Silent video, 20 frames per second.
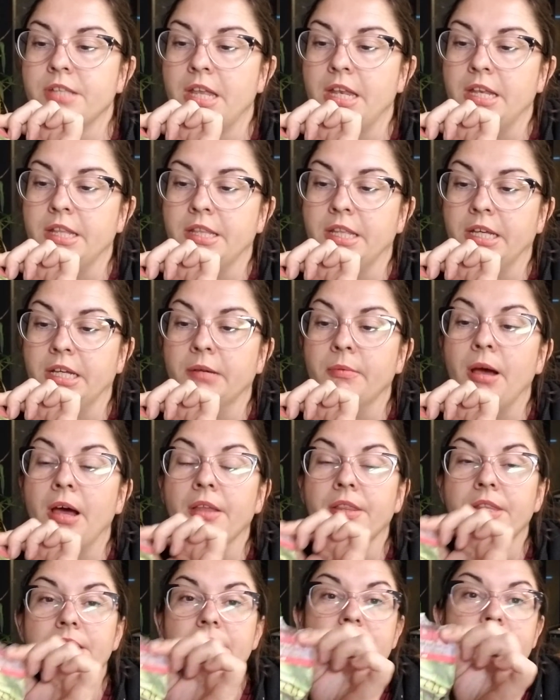anything about
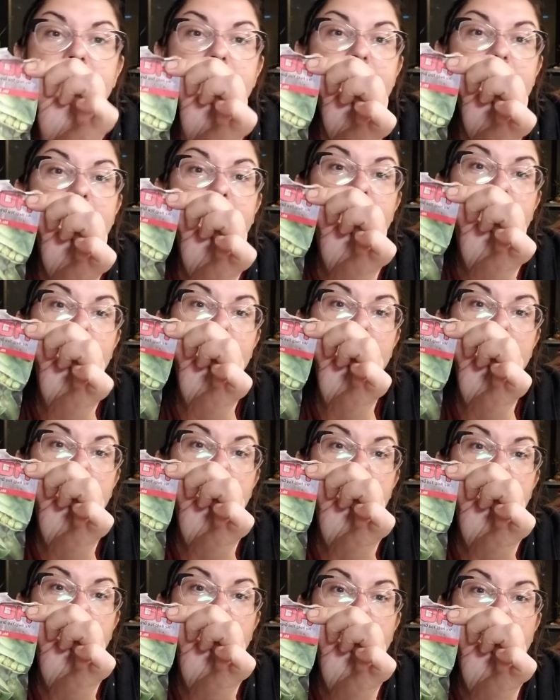these except for they
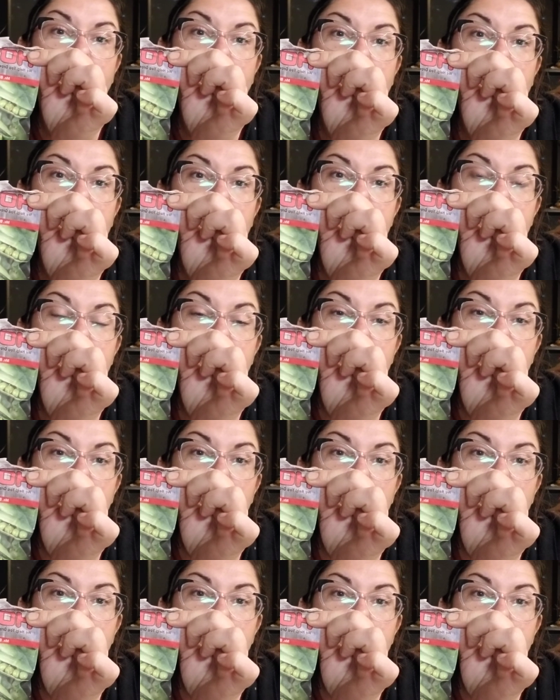are extra
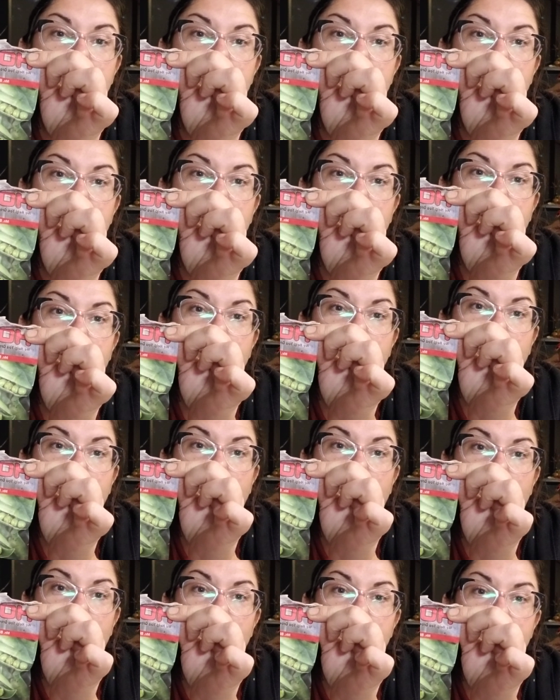large
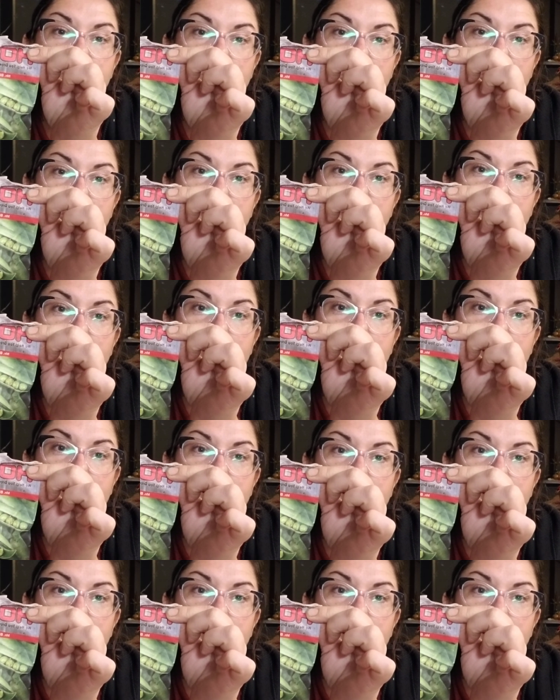shelling pea.